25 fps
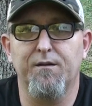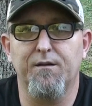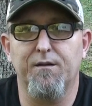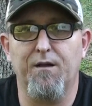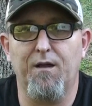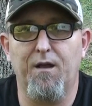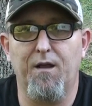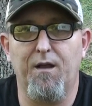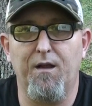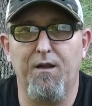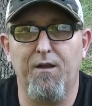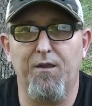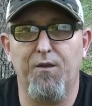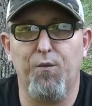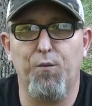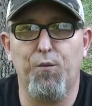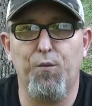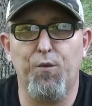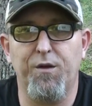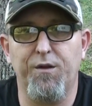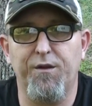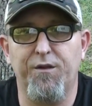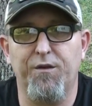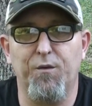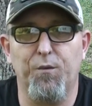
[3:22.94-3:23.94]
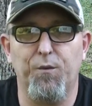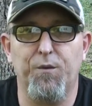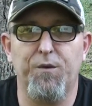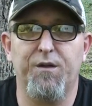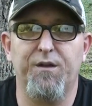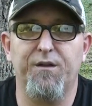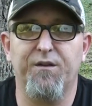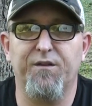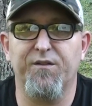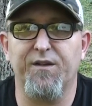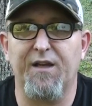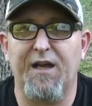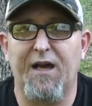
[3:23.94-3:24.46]
the
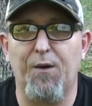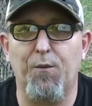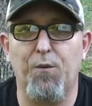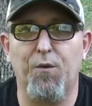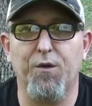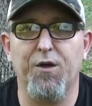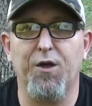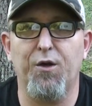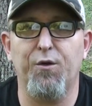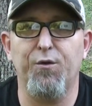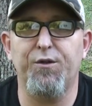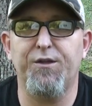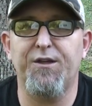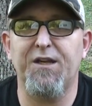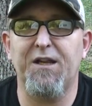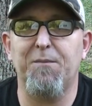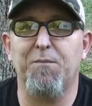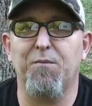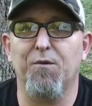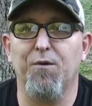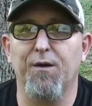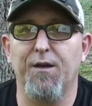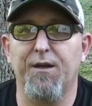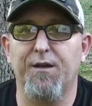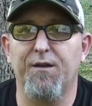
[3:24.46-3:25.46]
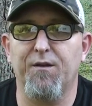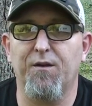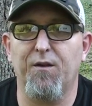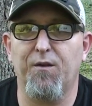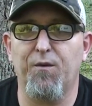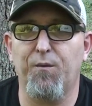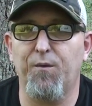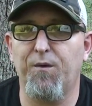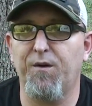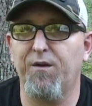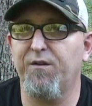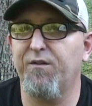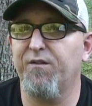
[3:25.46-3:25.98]
woods. I will go deeper into
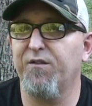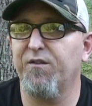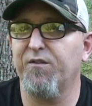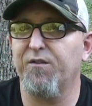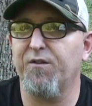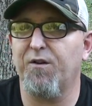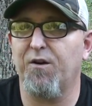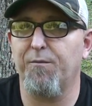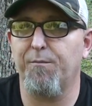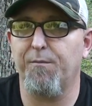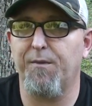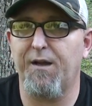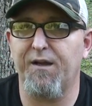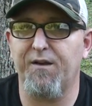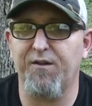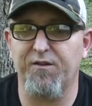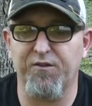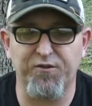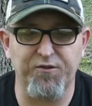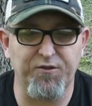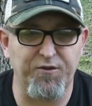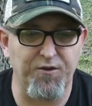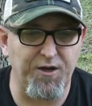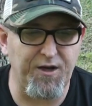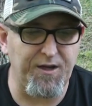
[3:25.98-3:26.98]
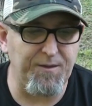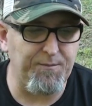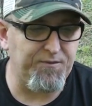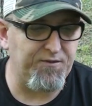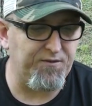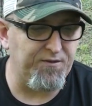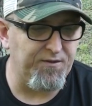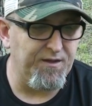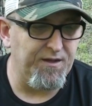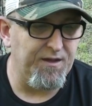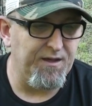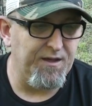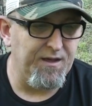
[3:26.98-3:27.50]
the woods and start making scrapes,
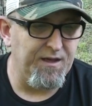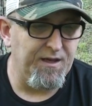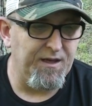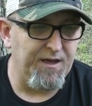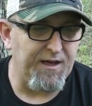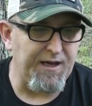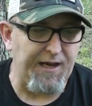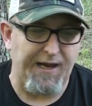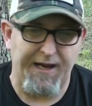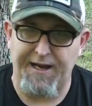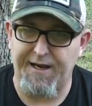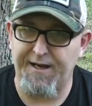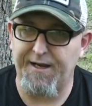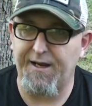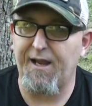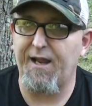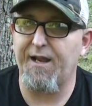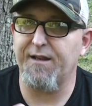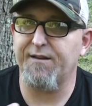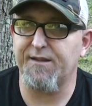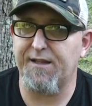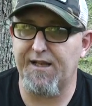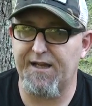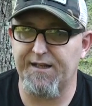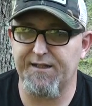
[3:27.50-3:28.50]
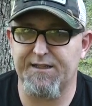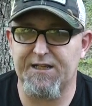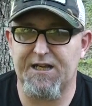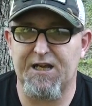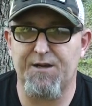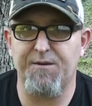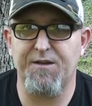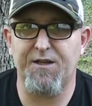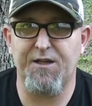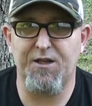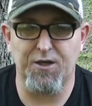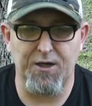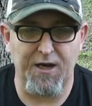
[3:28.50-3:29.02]
and at that time
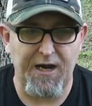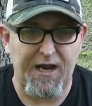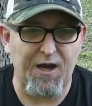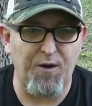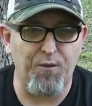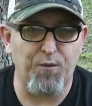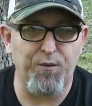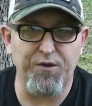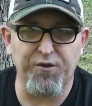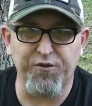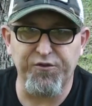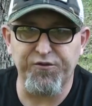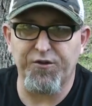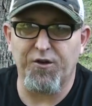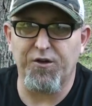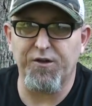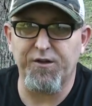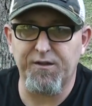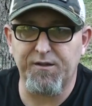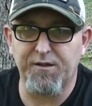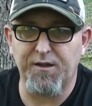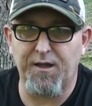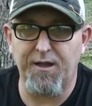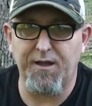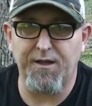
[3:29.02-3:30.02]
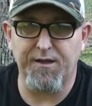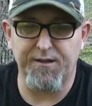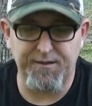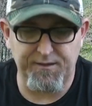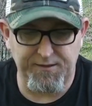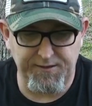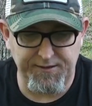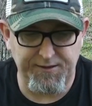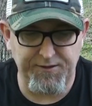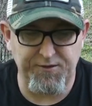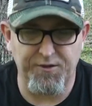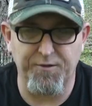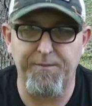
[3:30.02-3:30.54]
of year I will start
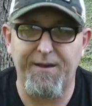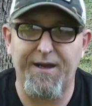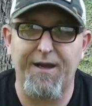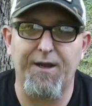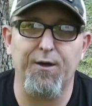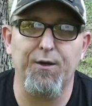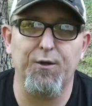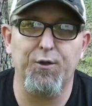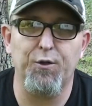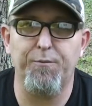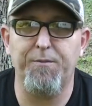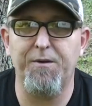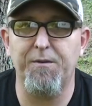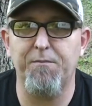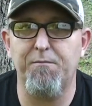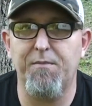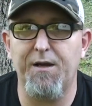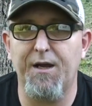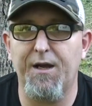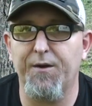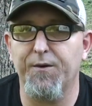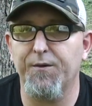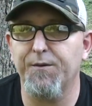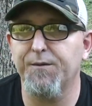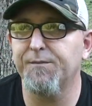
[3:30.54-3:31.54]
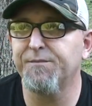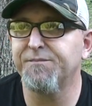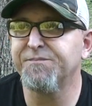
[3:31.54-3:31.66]
clearing them out a little bit better,